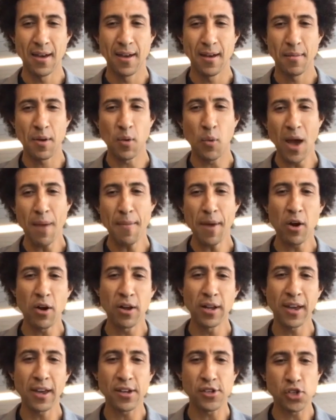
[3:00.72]
But why am I
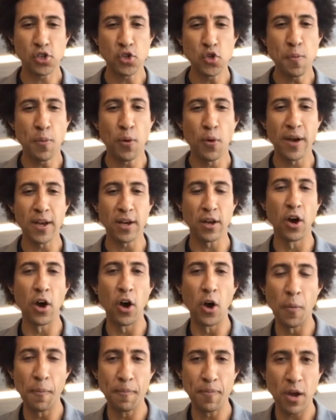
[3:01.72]
calling it 2.0?
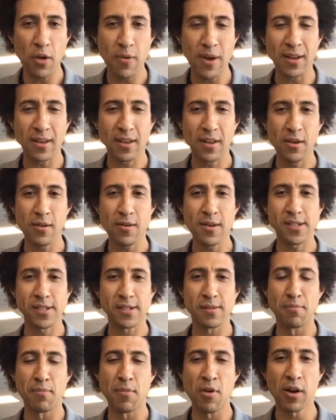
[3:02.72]
All right, here
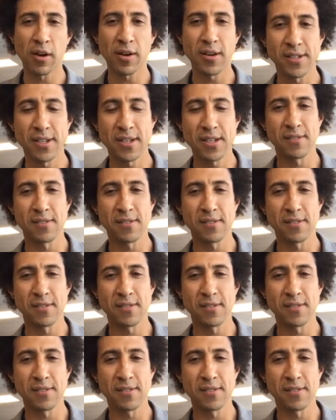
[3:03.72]
is Marcus's